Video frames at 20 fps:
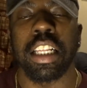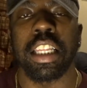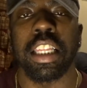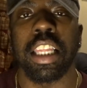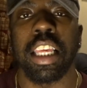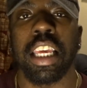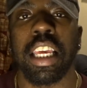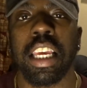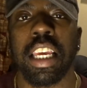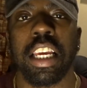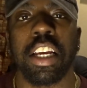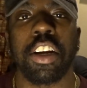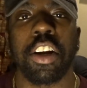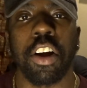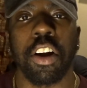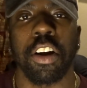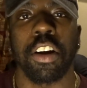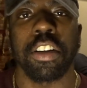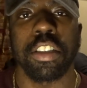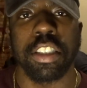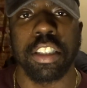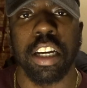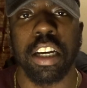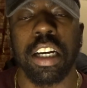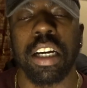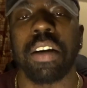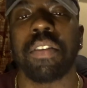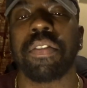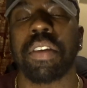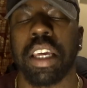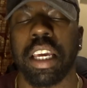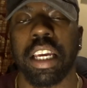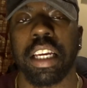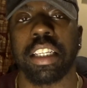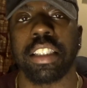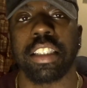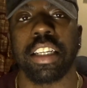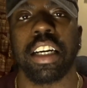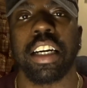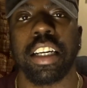the curse of
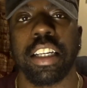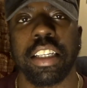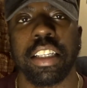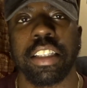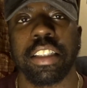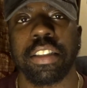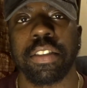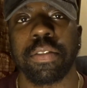king tut